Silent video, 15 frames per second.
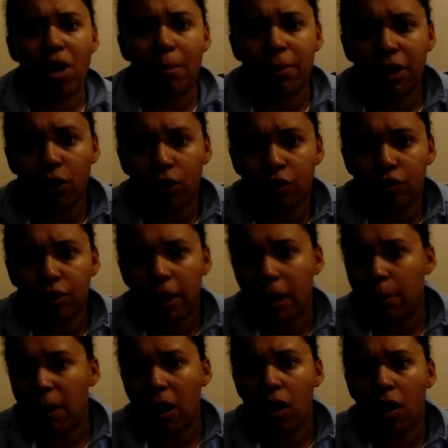rambling on for
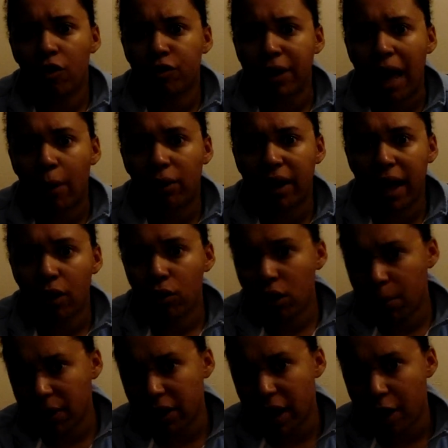like about half an hour now.
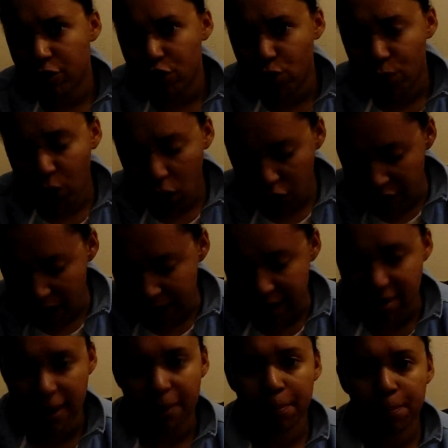I'm gonna have to do a lot of
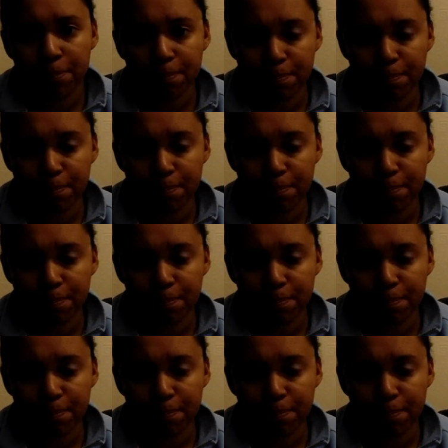editing.